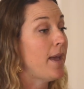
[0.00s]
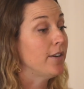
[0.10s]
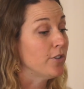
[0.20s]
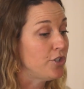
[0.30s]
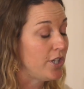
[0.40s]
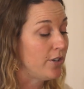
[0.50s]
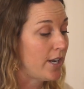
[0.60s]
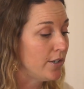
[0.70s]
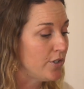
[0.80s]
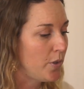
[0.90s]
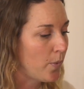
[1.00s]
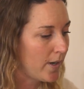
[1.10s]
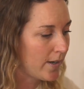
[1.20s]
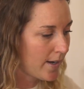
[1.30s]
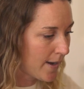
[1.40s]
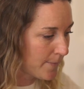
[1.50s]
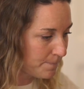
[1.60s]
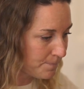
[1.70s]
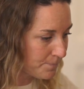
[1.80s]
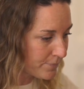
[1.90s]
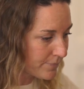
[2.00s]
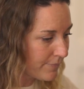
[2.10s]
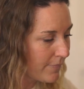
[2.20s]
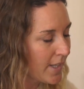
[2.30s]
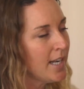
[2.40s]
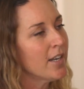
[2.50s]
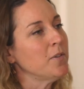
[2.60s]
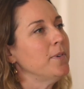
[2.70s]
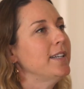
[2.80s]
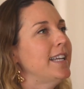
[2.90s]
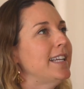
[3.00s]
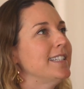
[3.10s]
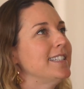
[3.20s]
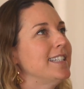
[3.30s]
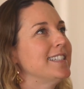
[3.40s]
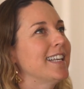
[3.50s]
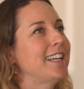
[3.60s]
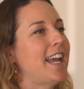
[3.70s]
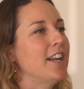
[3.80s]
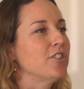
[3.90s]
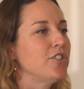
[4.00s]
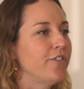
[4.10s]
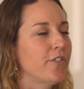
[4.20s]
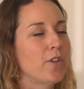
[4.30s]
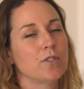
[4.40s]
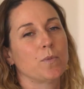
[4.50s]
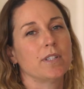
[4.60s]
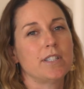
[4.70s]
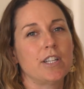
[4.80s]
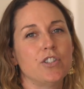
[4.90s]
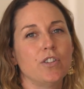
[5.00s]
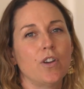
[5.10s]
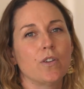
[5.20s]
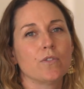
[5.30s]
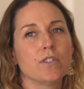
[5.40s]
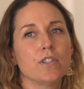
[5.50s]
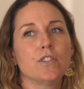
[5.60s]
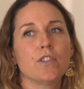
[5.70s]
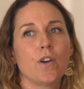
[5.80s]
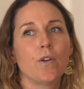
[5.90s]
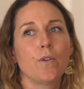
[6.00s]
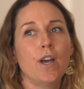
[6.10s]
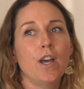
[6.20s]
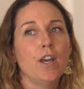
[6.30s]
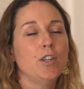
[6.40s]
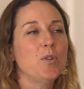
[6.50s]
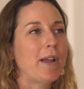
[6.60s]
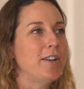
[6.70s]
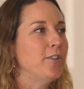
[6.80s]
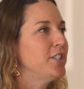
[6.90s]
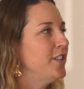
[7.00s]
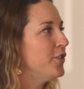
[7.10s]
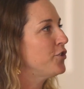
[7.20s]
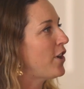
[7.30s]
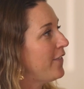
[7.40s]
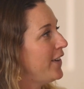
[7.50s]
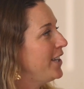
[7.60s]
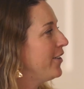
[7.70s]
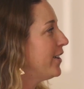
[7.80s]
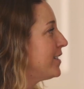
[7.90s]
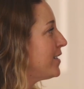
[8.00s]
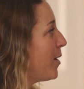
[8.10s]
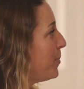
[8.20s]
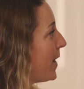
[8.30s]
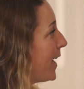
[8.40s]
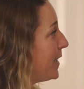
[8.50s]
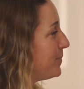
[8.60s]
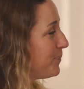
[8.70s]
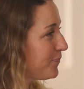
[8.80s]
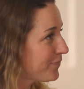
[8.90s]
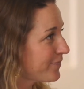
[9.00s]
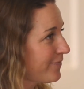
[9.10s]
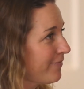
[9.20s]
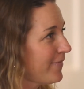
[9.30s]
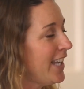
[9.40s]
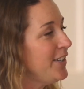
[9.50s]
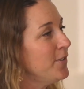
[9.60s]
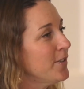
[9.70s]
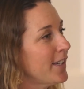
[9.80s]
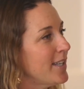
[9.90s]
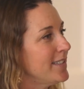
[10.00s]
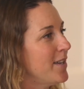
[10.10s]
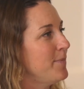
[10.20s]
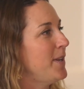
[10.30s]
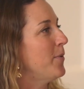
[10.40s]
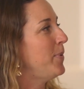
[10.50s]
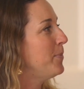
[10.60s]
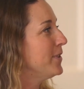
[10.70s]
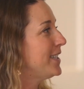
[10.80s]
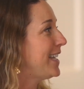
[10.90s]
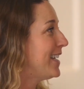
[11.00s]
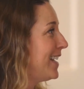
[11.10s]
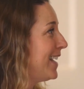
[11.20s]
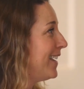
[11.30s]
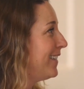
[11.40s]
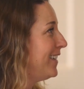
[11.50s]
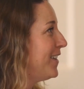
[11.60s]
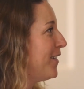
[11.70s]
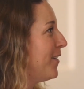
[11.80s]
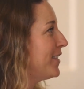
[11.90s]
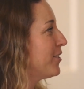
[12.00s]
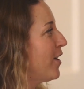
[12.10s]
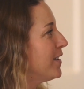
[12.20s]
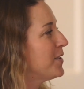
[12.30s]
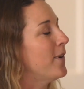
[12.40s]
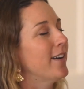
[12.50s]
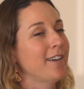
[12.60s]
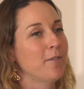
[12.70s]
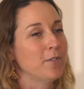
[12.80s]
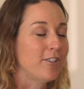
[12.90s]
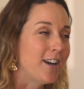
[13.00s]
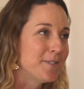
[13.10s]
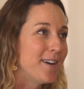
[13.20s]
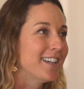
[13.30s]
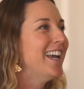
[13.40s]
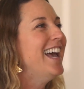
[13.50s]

energy or energy work. Another one is it's like energy flows where attention goes. So you might notice if you're driving, you're at a stoplight, and you look at some, people standing, at the crosswalk,